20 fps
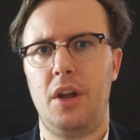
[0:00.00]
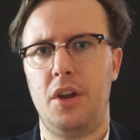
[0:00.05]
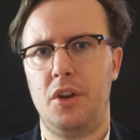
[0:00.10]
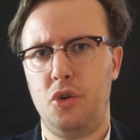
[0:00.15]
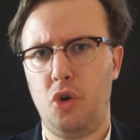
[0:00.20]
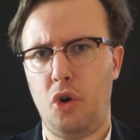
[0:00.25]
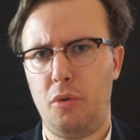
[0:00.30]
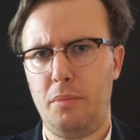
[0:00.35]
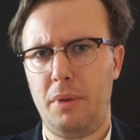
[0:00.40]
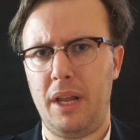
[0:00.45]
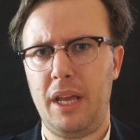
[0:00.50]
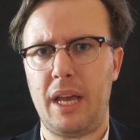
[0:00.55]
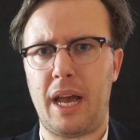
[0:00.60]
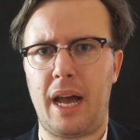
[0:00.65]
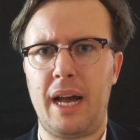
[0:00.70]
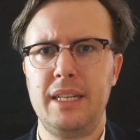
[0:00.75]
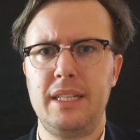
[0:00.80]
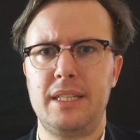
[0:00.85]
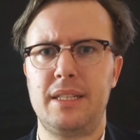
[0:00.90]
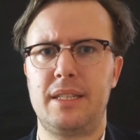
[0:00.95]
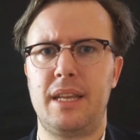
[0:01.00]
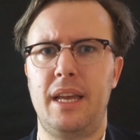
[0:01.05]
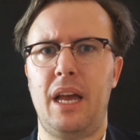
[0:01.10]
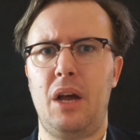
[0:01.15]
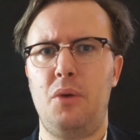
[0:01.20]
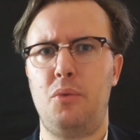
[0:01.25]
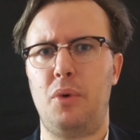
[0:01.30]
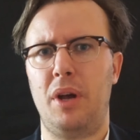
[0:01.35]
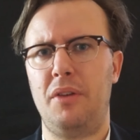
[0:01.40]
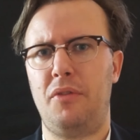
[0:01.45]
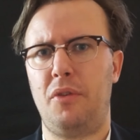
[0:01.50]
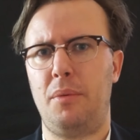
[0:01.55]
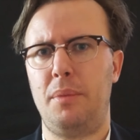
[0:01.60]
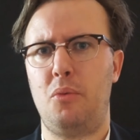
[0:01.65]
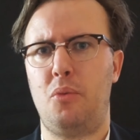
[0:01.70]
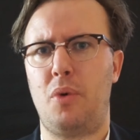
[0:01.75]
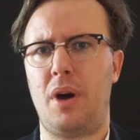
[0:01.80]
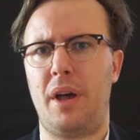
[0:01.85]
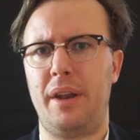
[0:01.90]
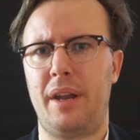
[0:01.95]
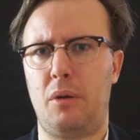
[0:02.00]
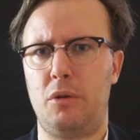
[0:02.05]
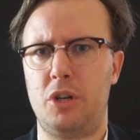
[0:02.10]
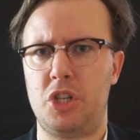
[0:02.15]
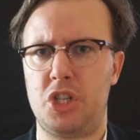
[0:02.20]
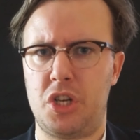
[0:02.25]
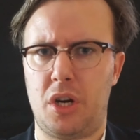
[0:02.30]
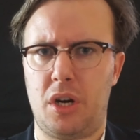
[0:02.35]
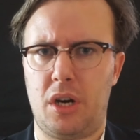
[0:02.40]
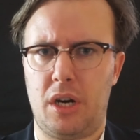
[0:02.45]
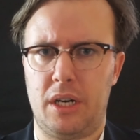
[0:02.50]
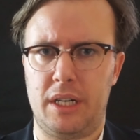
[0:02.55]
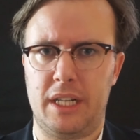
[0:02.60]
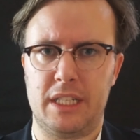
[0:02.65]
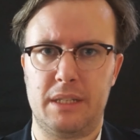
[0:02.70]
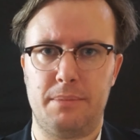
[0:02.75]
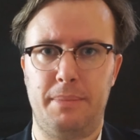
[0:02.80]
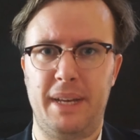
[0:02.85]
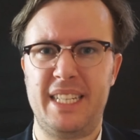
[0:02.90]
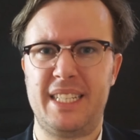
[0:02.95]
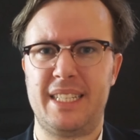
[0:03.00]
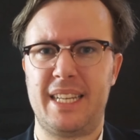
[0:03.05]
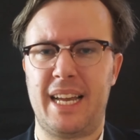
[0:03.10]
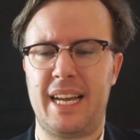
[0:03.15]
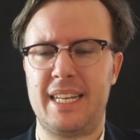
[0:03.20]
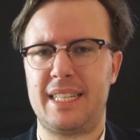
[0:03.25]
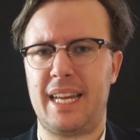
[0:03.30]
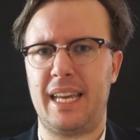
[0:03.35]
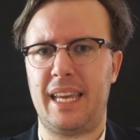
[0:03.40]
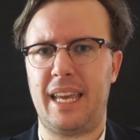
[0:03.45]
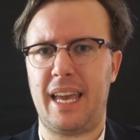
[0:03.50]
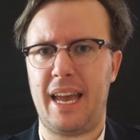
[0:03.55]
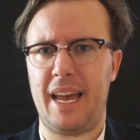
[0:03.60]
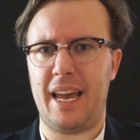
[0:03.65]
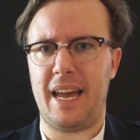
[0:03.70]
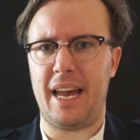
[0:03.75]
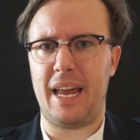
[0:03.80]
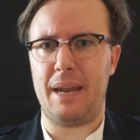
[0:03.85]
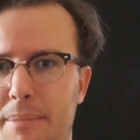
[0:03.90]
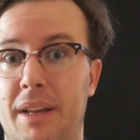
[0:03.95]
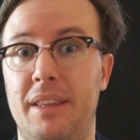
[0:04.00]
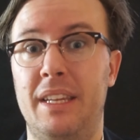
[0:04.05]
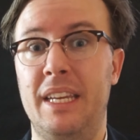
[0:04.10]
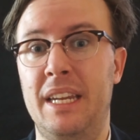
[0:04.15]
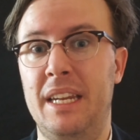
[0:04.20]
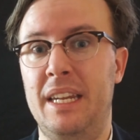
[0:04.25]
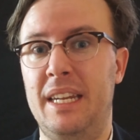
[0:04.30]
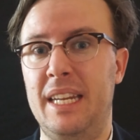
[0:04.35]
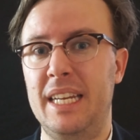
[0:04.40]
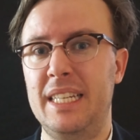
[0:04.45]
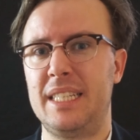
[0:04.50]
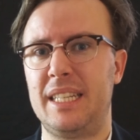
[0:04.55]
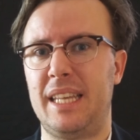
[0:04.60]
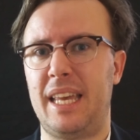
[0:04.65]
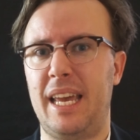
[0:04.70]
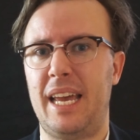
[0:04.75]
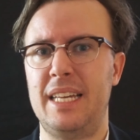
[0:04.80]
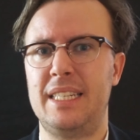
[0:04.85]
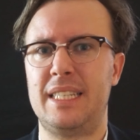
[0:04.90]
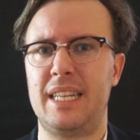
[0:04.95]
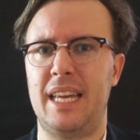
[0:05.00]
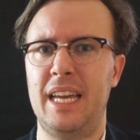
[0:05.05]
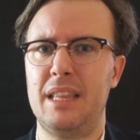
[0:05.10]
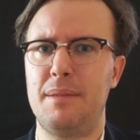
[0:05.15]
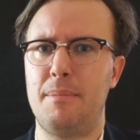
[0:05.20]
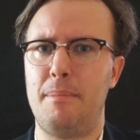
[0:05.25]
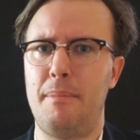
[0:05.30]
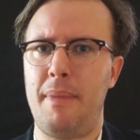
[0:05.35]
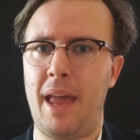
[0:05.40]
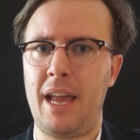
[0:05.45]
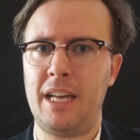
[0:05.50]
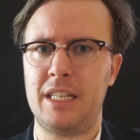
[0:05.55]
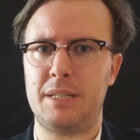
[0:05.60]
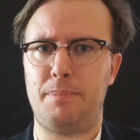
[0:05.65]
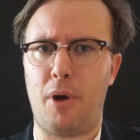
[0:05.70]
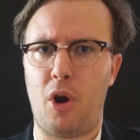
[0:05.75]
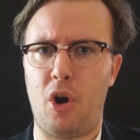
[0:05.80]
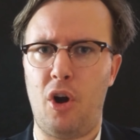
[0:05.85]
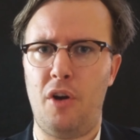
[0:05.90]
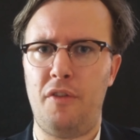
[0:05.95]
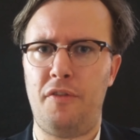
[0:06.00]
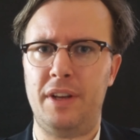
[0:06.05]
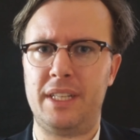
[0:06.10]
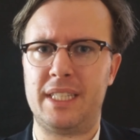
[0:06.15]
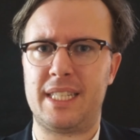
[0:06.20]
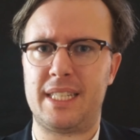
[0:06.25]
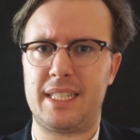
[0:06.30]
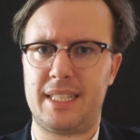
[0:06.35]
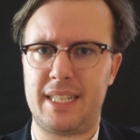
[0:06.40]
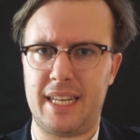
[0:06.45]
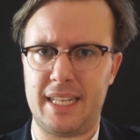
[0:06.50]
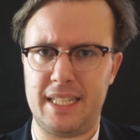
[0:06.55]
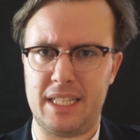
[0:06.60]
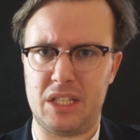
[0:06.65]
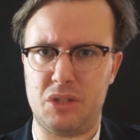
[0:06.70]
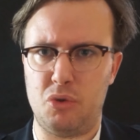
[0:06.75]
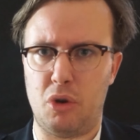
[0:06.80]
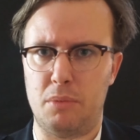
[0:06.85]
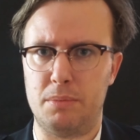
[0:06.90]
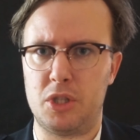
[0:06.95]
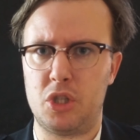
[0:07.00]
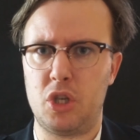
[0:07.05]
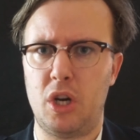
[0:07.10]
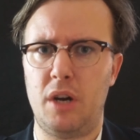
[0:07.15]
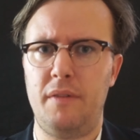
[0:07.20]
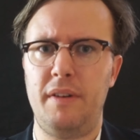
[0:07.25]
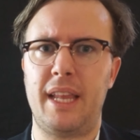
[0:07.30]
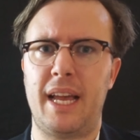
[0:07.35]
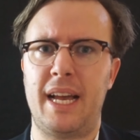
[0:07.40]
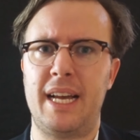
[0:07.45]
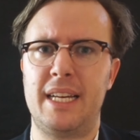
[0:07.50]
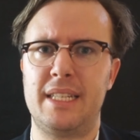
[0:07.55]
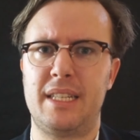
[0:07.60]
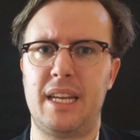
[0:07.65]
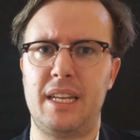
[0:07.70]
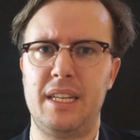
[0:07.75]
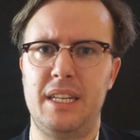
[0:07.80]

Normally, I stay away from the one-hour chart as best as I can, but in this case it makes perfect sense to observe it as a